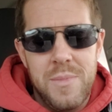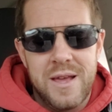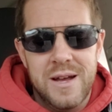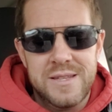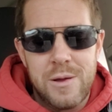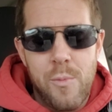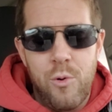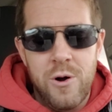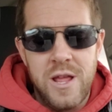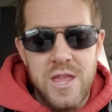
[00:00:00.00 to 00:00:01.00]
because they
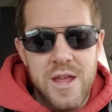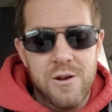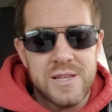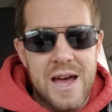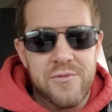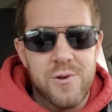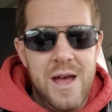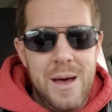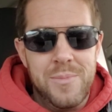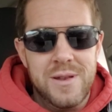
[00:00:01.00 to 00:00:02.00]
reported it years after it
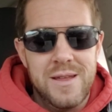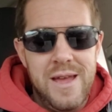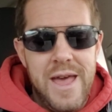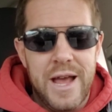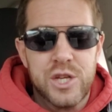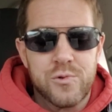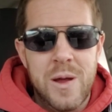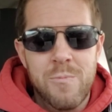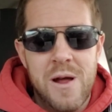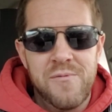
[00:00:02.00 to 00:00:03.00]
happened.
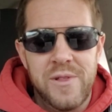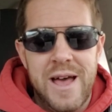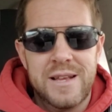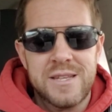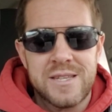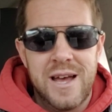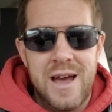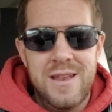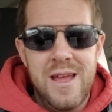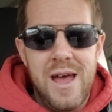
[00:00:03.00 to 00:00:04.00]
Extreme red flags
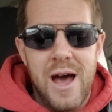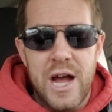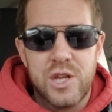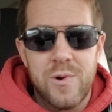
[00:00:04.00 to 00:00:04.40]
aside, I